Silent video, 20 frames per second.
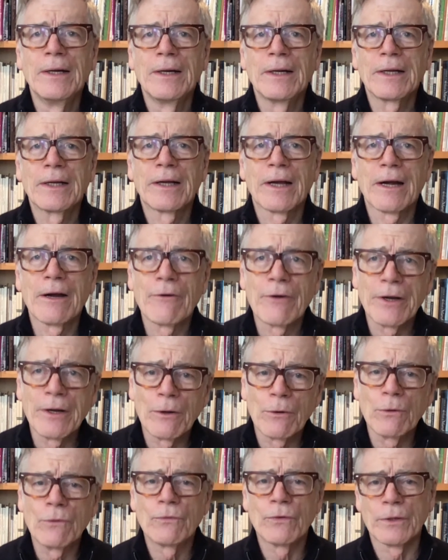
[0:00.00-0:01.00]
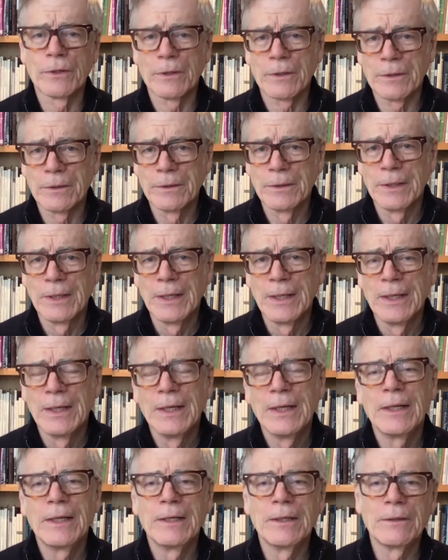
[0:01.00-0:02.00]
carried over
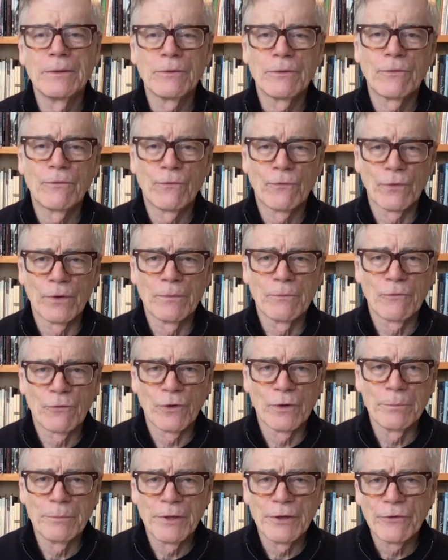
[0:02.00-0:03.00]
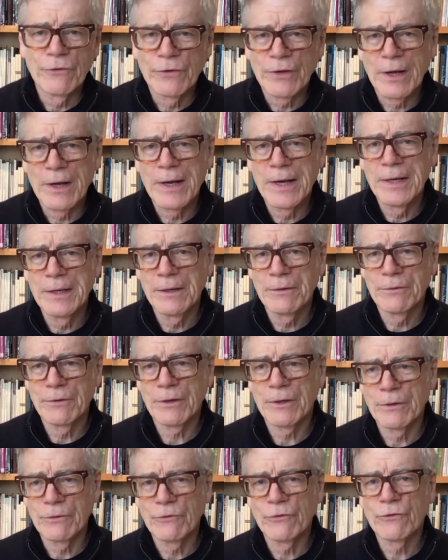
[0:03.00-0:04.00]
from design into
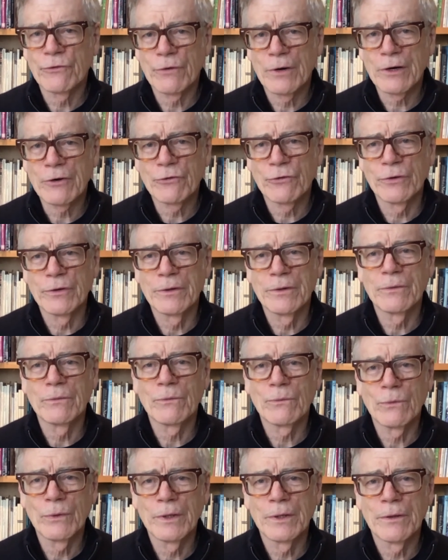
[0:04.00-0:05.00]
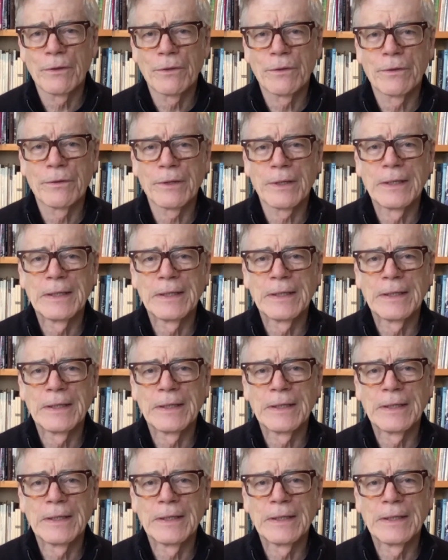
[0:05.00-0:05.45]
construction with